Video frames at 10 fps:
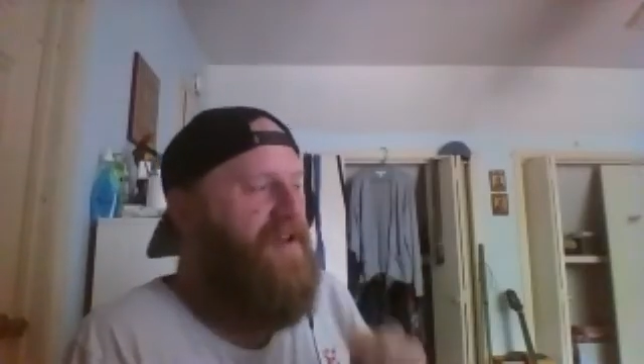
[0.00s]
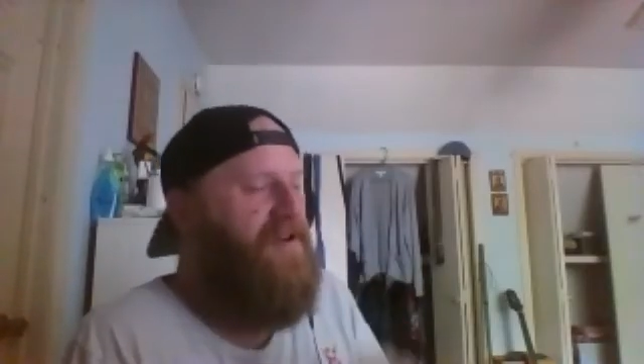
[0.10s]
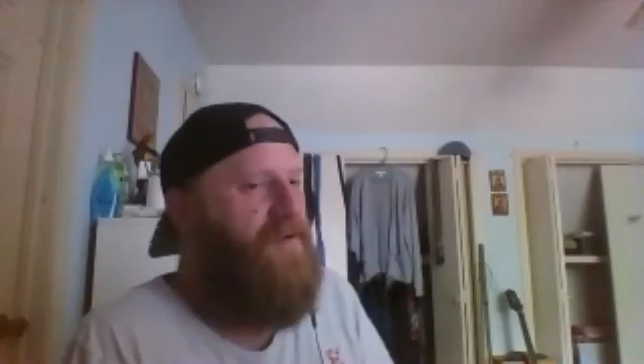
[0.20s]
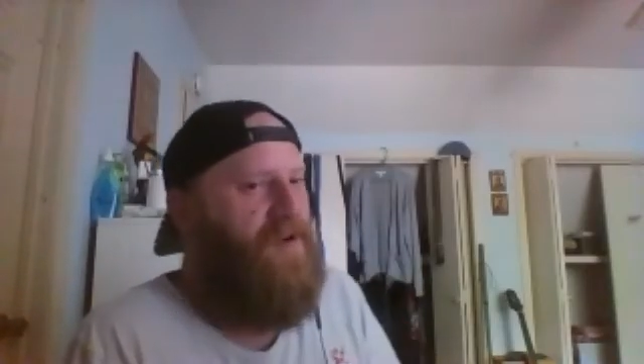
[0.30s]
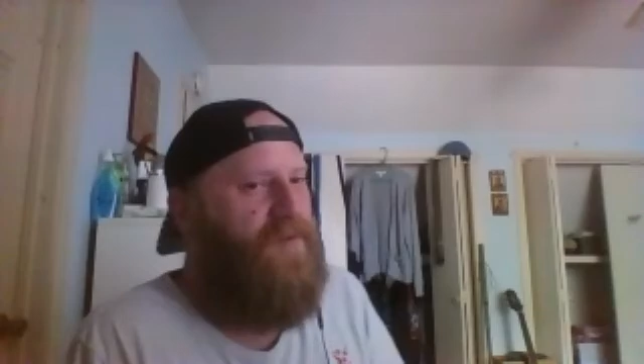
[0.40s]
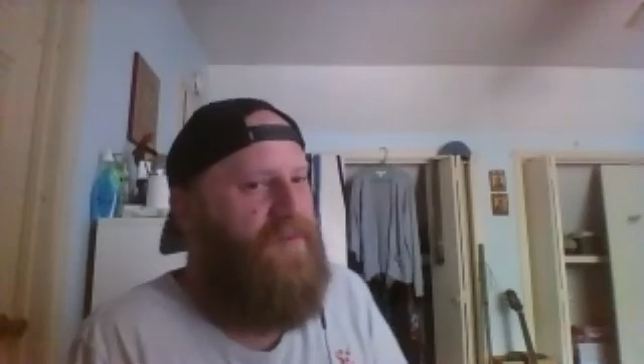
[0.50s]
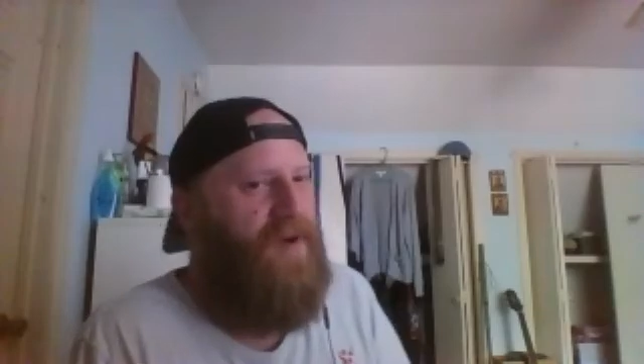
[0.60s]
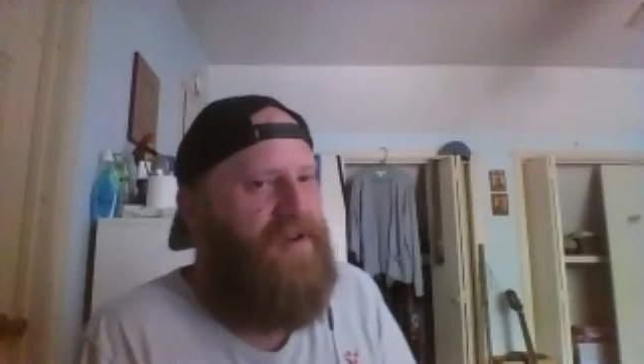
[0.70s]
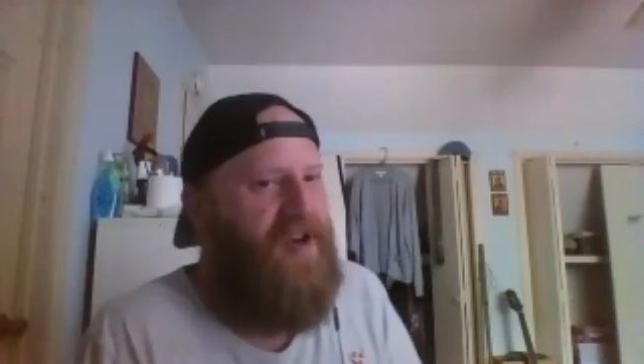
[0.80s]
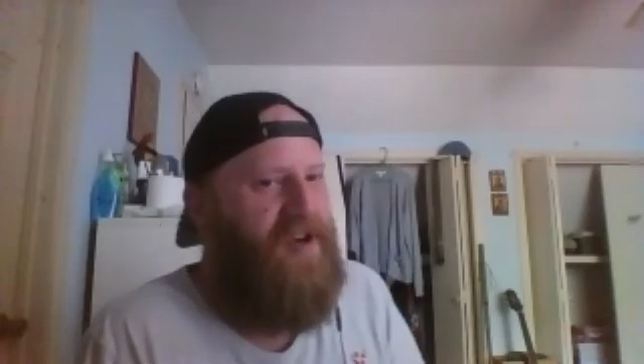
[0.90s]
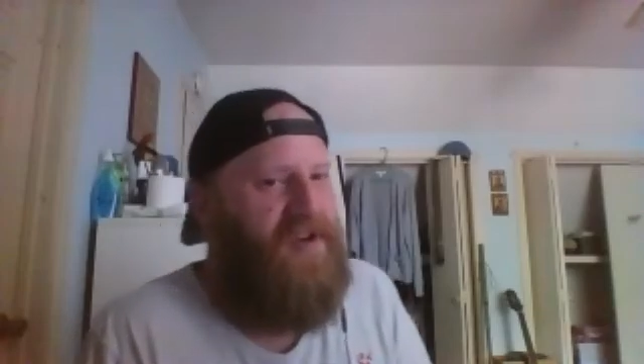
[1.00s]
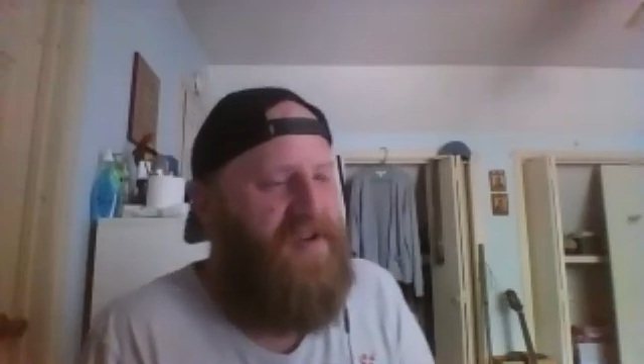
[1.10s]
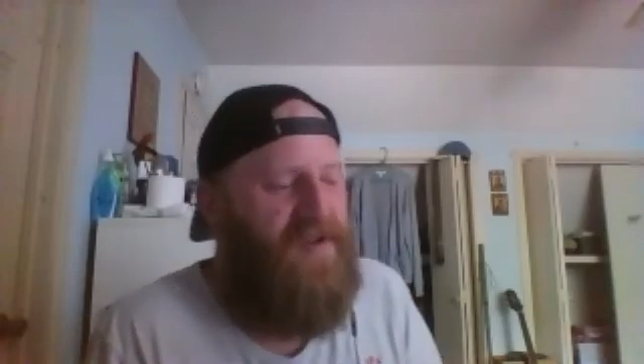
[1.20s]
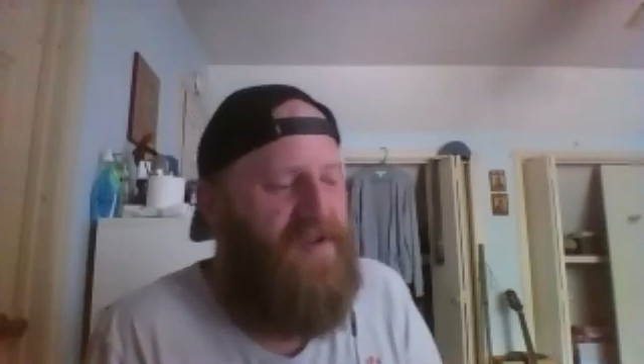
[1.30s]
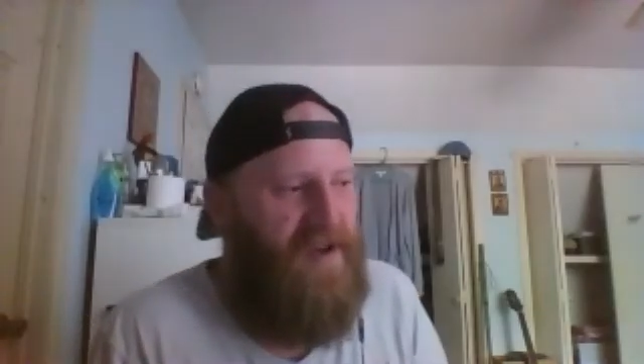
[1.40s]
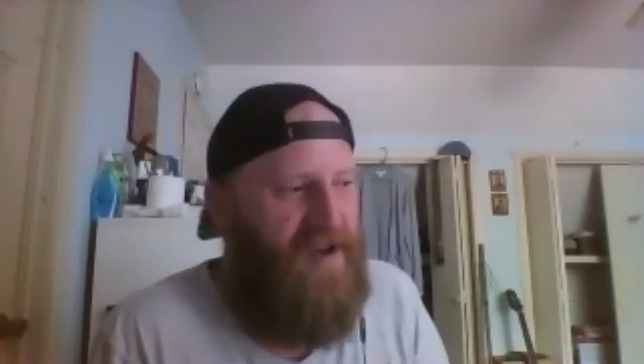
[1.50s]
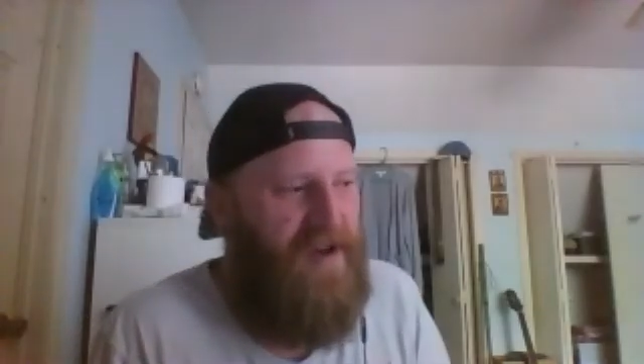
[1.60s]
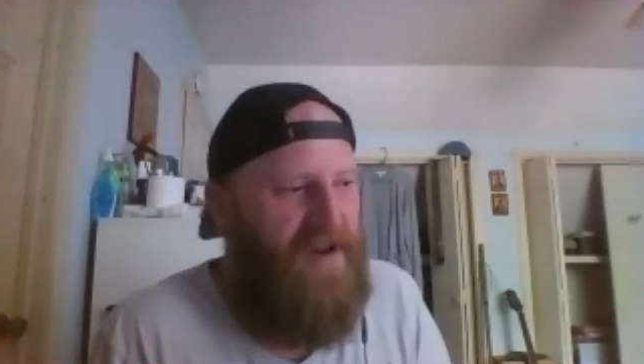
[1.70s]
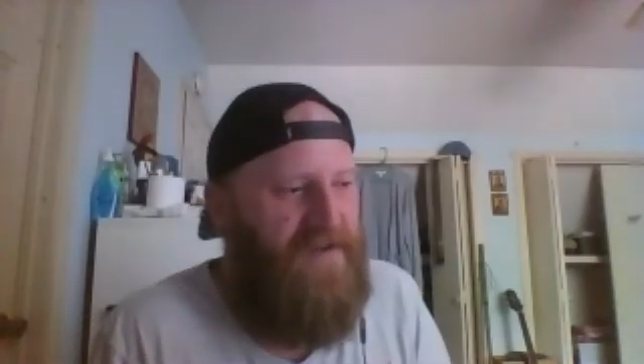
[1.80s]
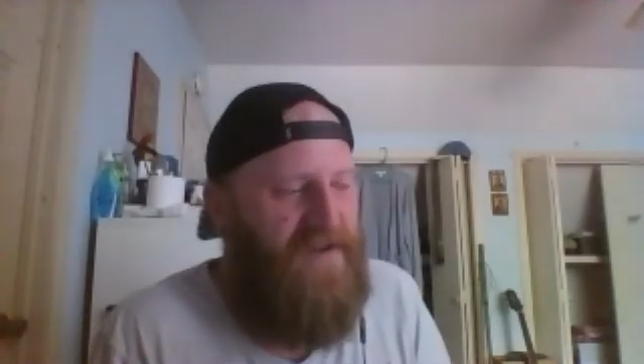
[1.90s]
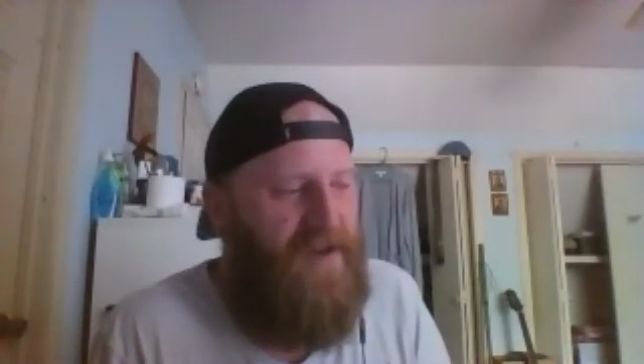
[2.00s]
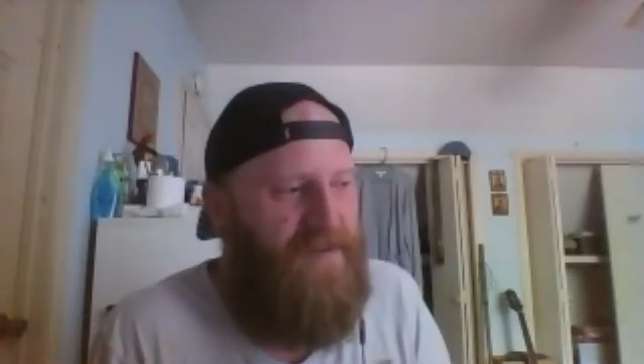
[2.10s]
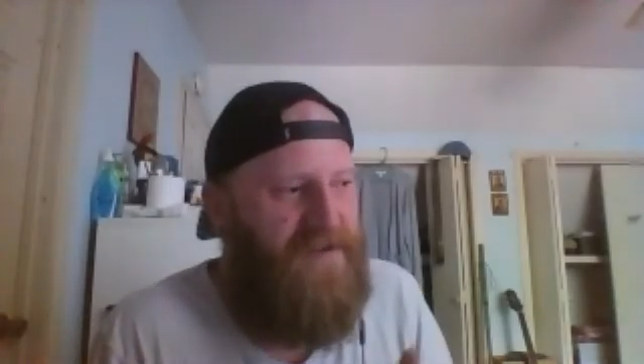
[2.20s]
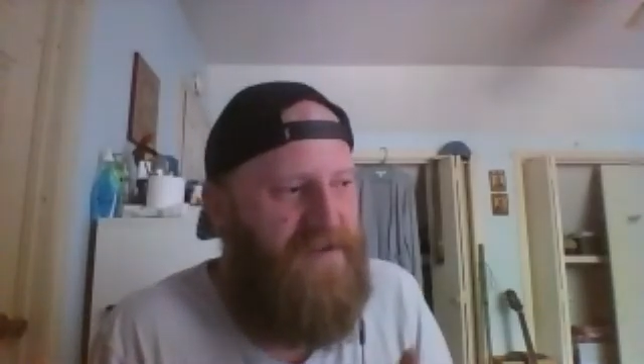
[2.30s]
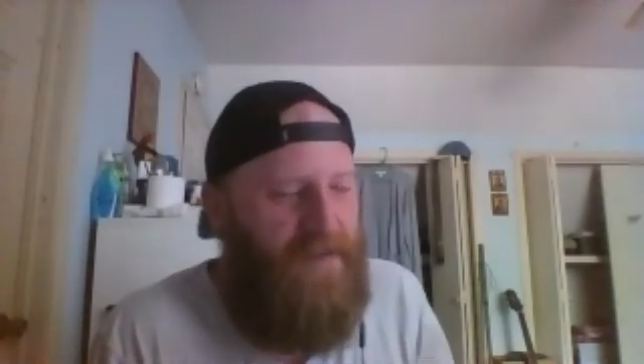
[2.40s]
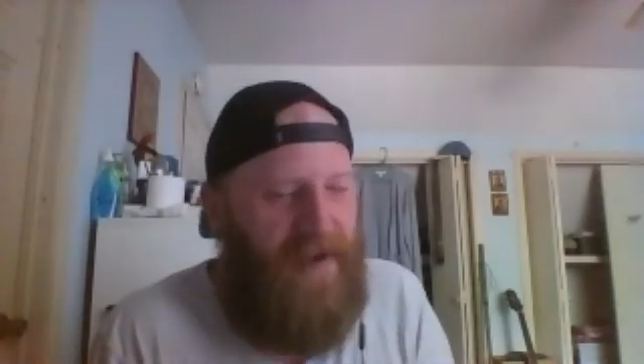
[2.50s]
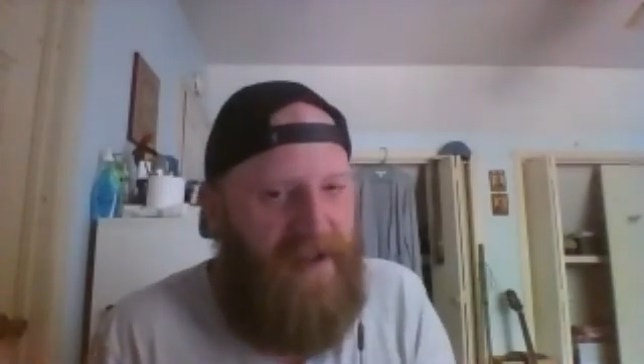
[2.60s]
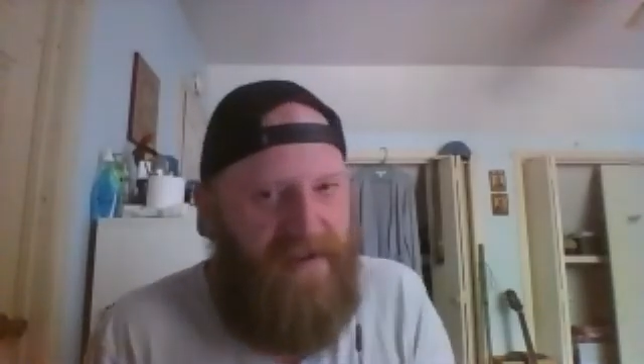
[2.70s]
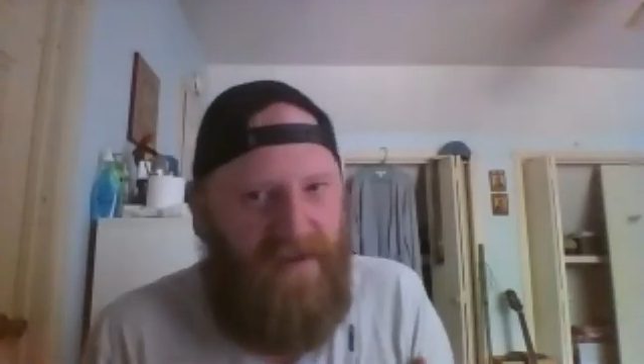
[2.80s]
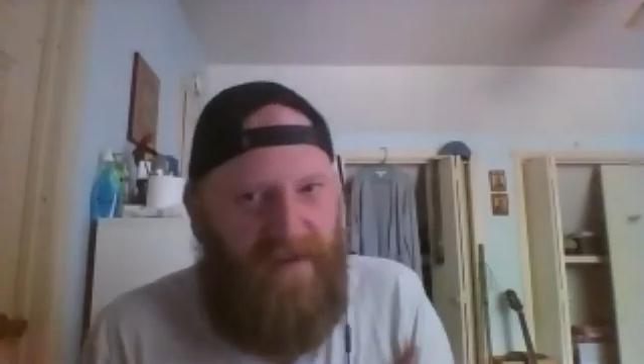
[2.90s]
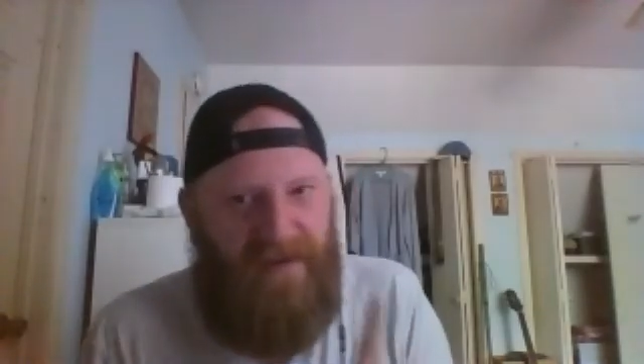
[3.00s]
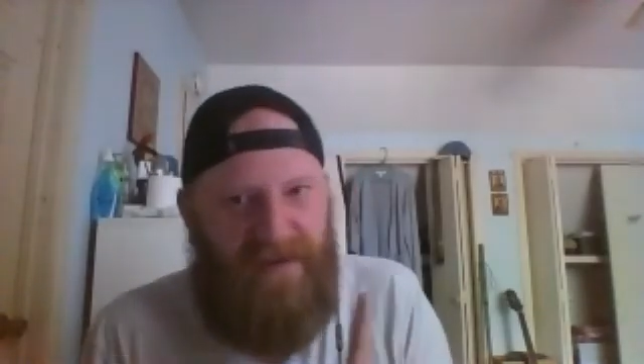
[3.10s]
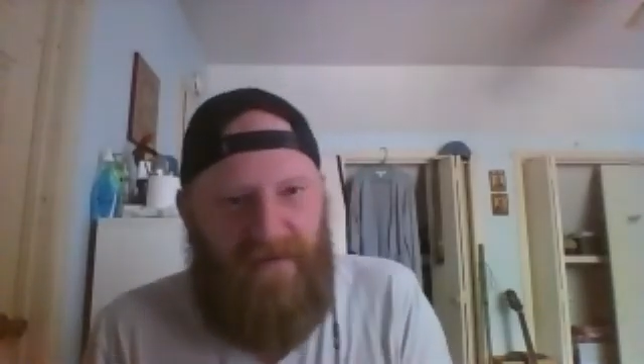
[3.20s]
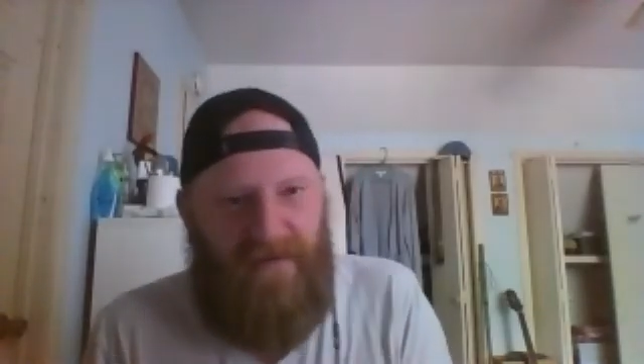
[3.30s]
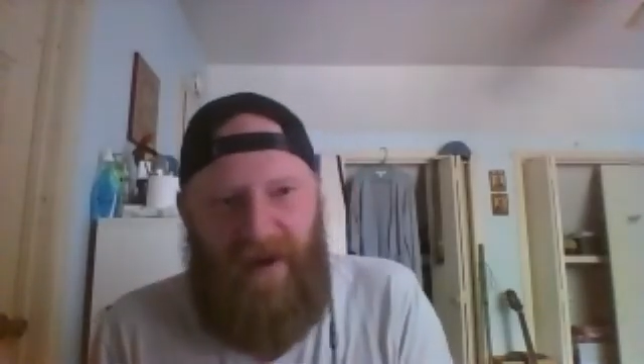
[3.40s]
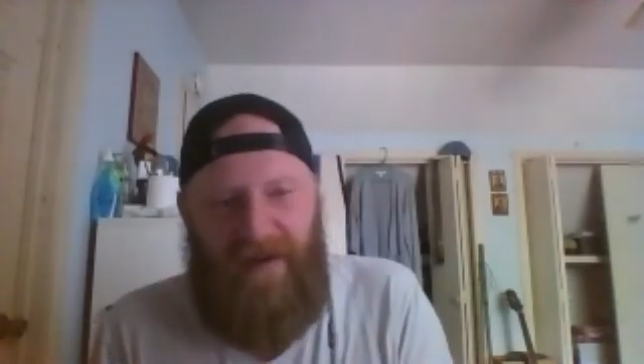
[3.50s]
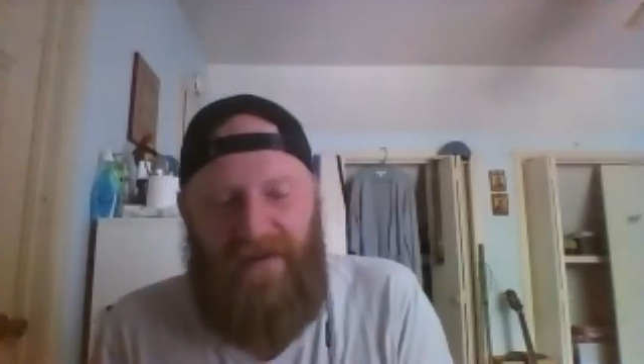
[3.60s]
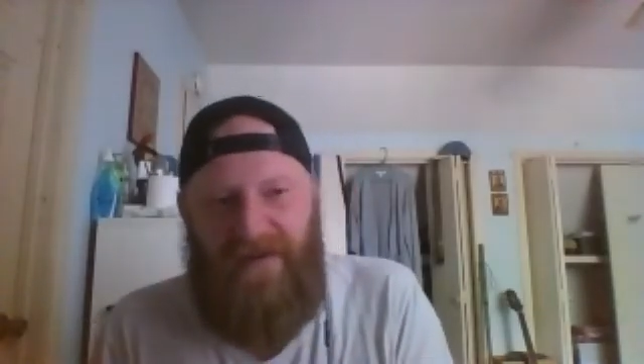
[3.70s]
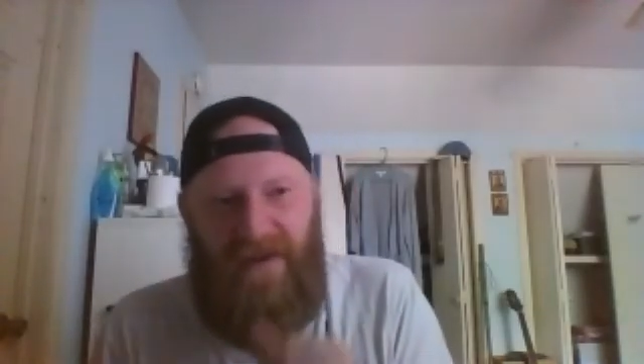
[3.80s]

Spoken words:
newer publication of Hymns of Repentance by St. Romanos.